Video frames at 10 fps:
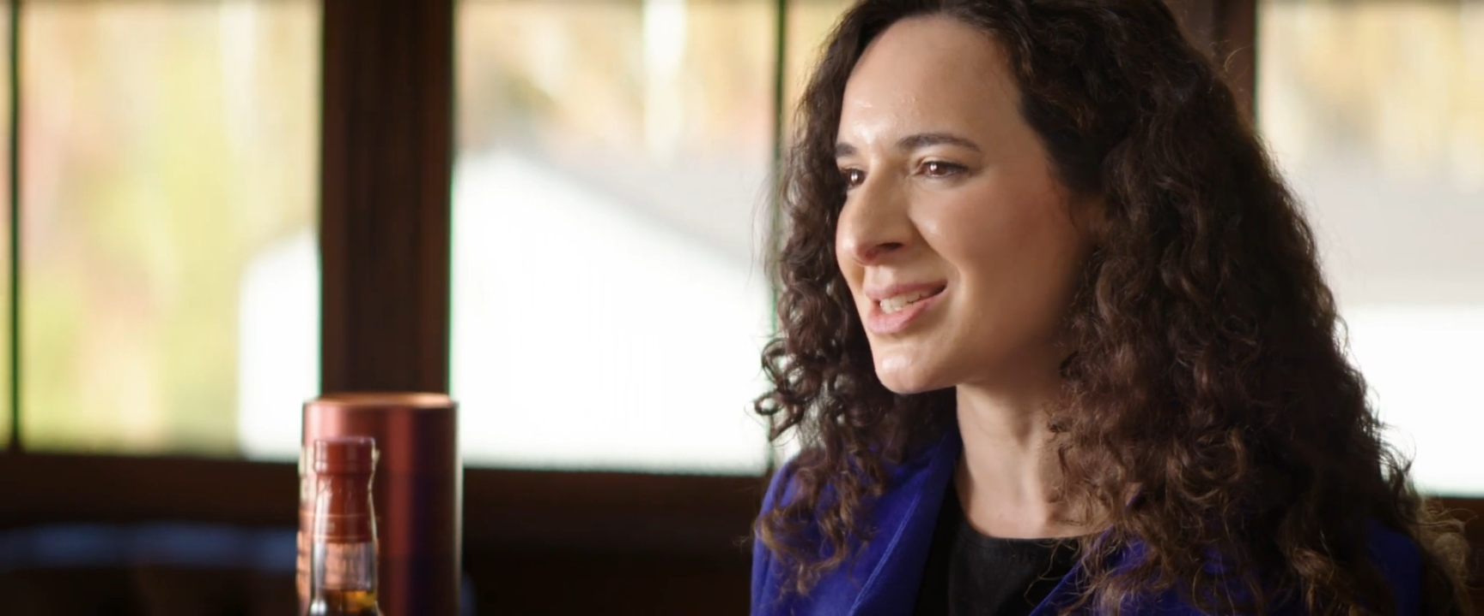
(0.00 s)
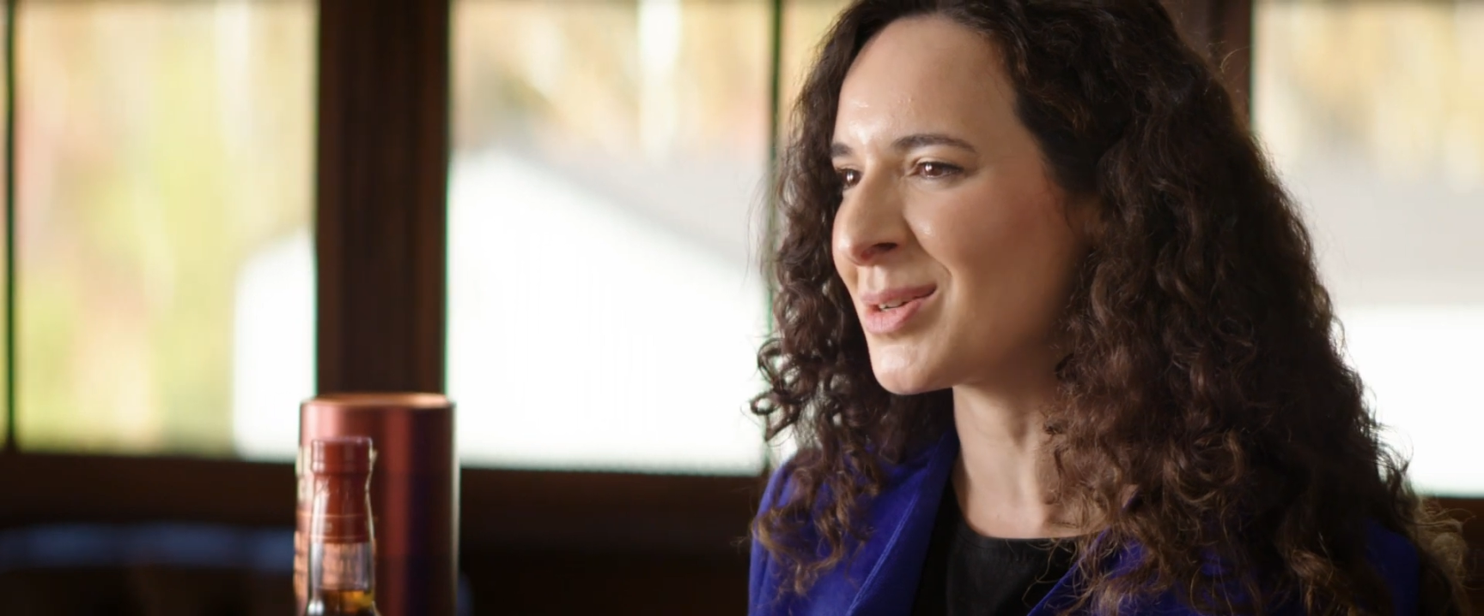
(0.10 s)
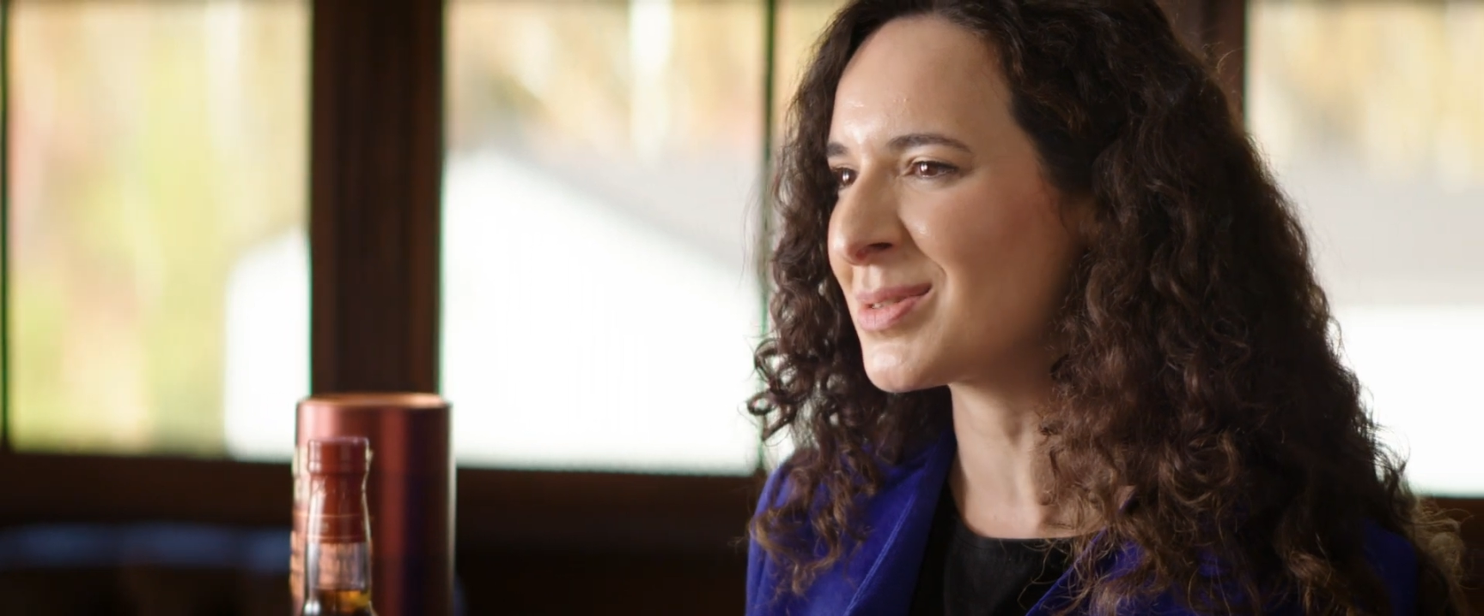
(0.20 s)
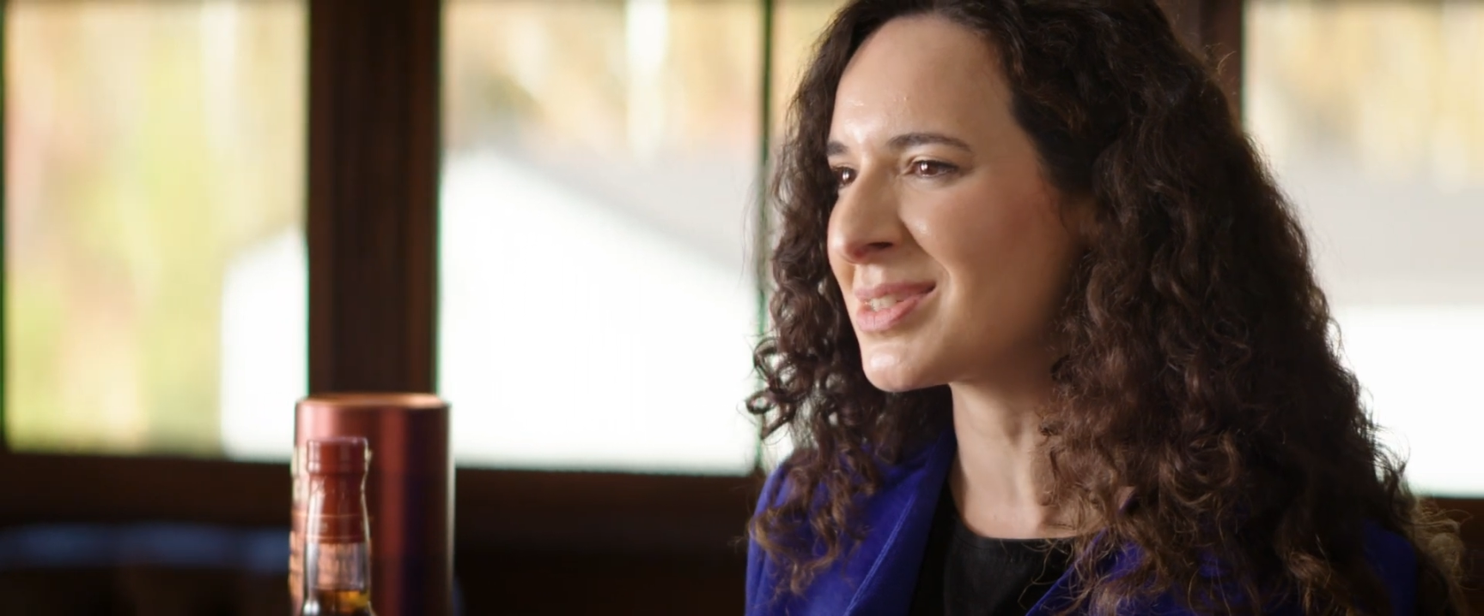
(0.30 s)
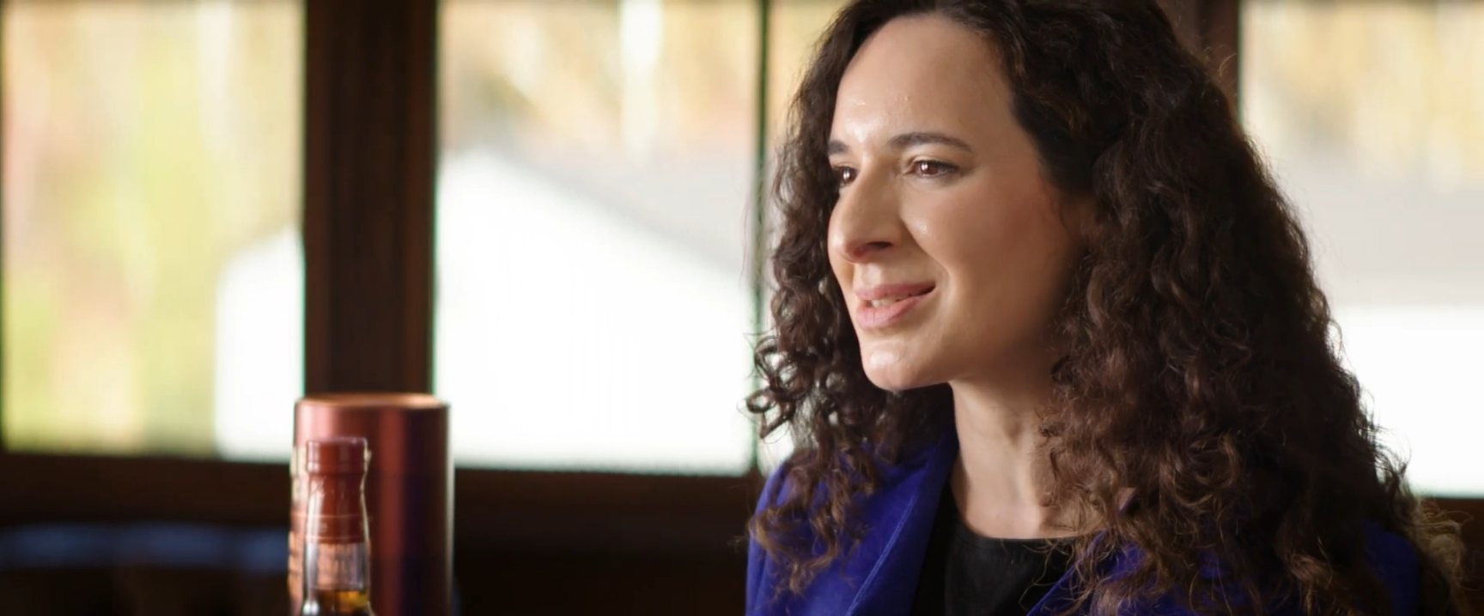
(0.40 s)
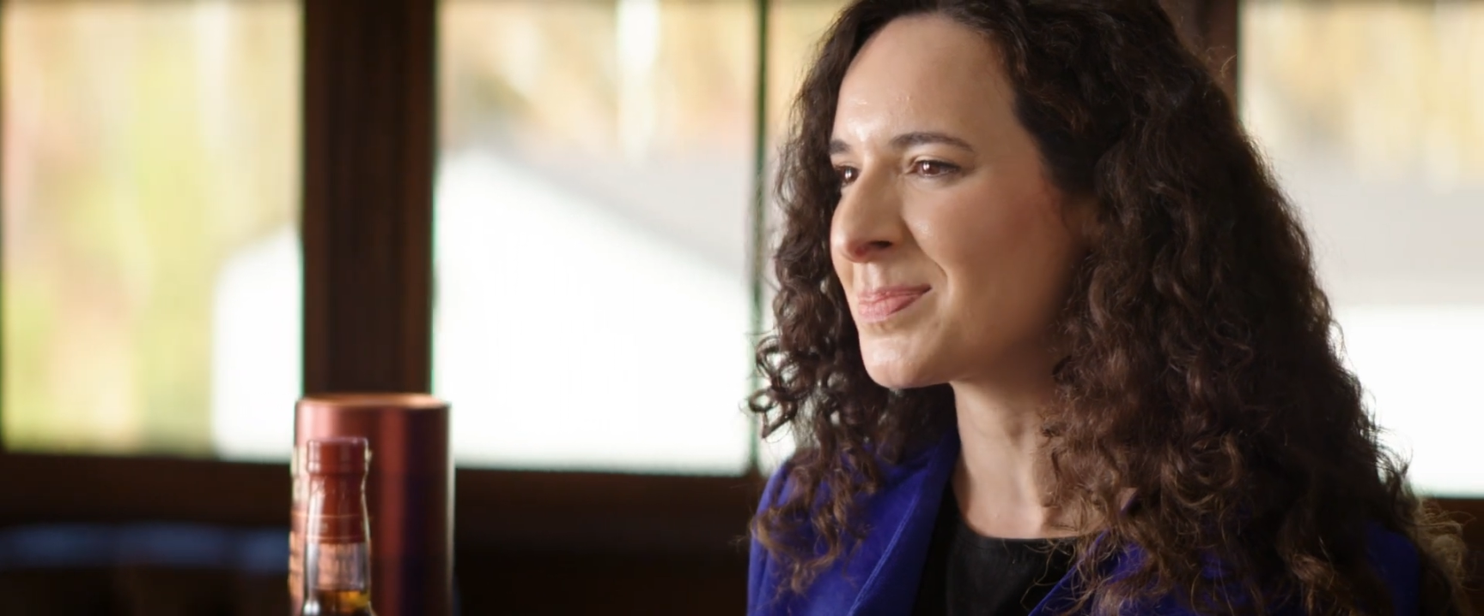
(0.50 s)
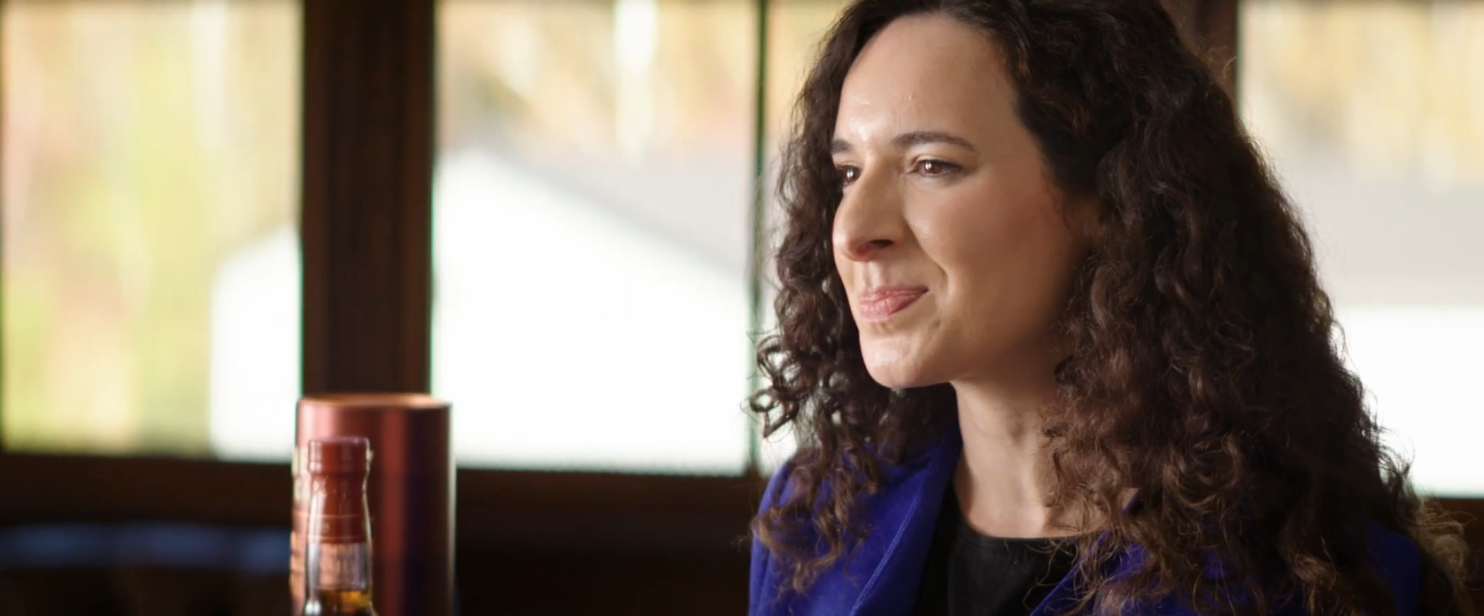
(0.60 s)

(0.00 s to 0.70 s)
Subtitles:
notes.